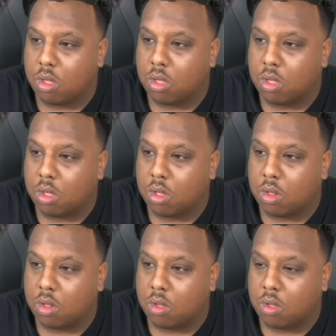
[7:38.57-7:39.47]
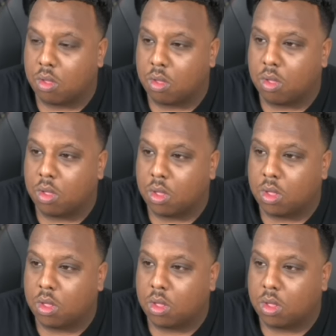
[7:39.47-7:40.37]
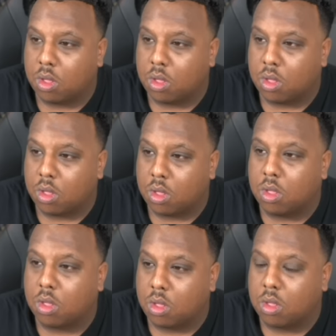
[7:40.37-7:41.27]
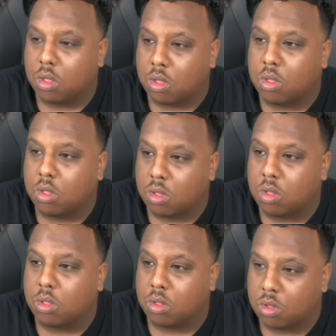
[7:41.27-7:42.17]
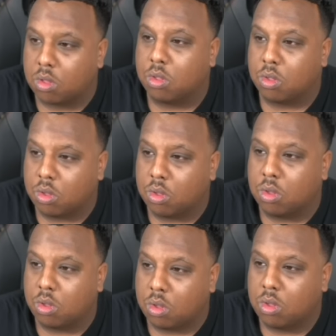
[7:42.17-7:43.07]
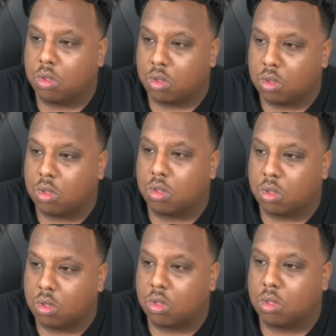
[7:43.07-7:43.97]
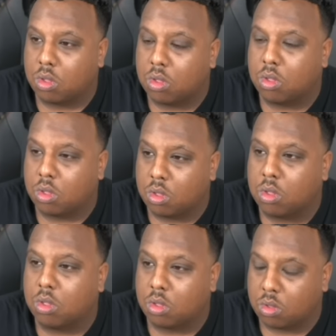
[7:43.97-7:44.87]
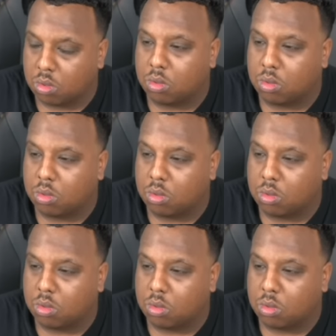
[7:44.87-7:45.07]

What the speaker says: No words are spoken by the person on screen.